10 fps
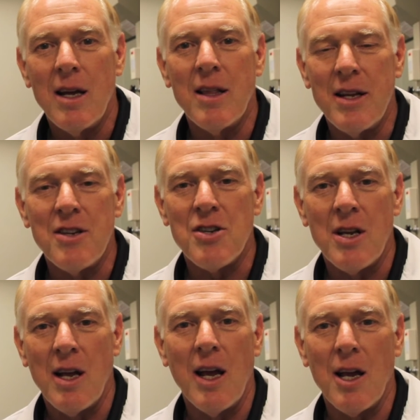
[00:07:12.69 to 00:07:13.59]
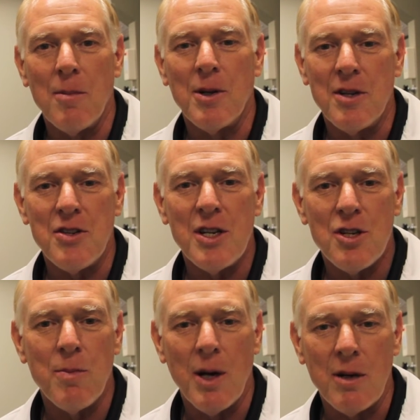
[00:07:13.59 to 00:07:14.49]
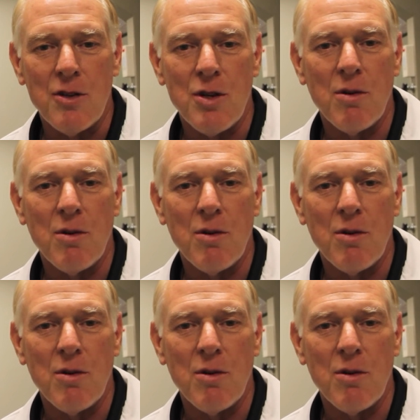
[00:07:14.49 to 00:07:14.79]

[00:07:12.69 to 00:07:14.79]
in these animal disease models.